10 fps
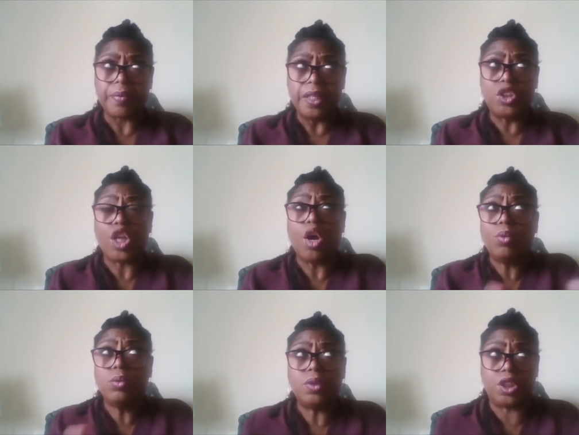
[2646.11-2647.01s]

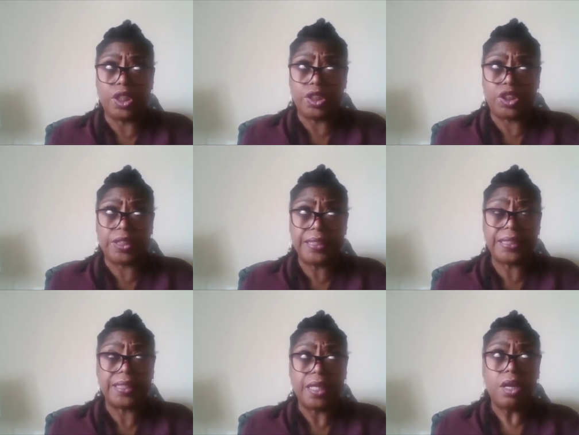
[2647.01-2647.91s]
told churches
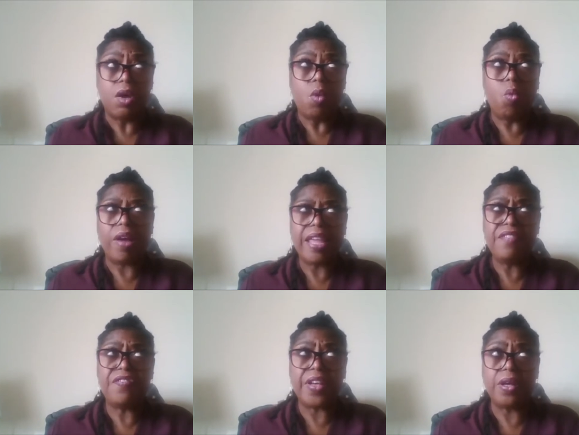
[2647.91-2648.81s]
what he
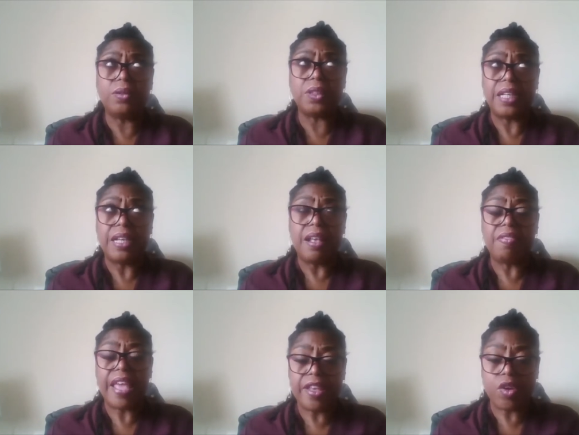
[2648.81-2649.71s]
felt
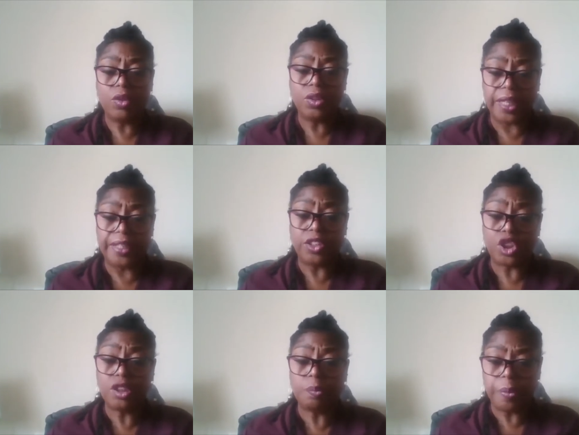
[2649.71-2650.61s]
they could and
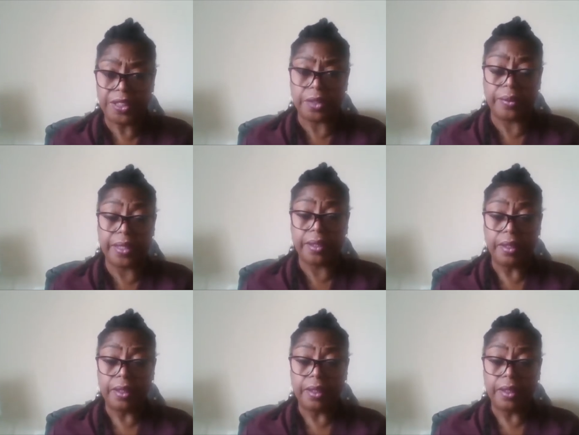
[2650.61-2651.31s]
should be doing